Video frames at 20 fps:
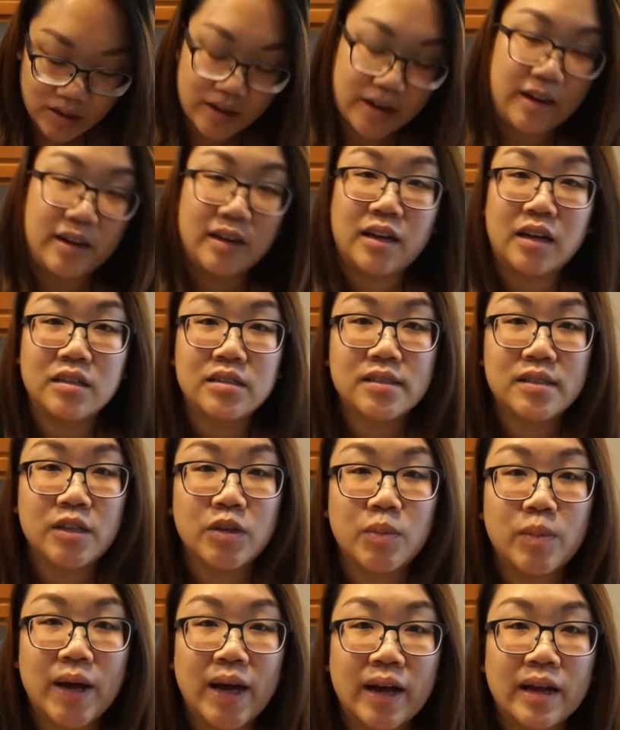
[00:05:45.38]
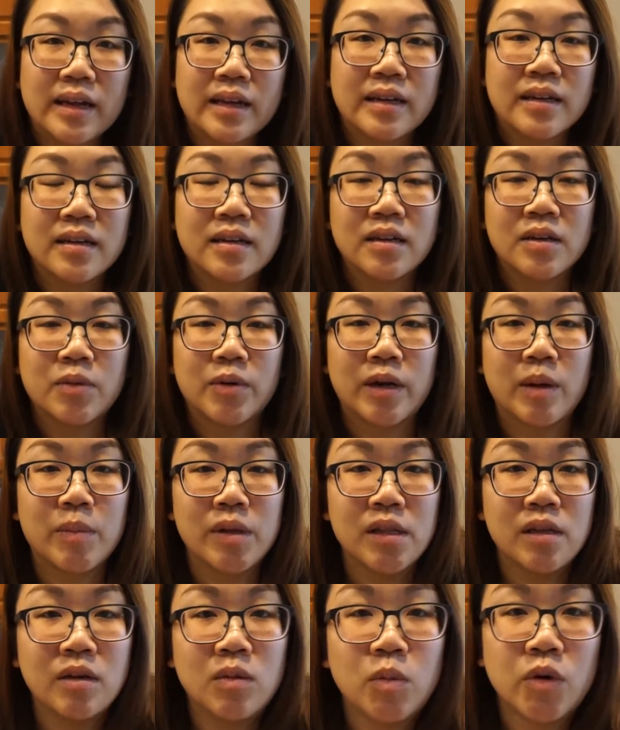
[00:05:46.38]
All right, I'll see you back when I'm
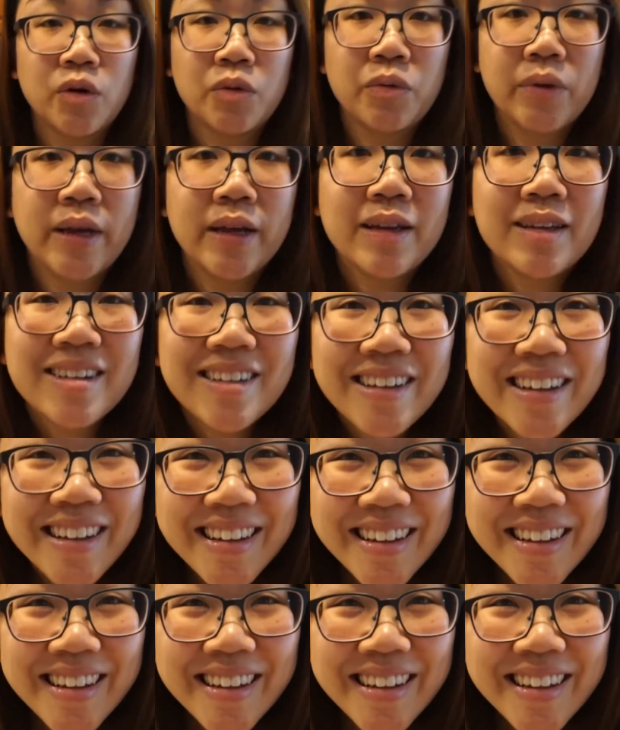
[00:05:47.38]
a little more awake.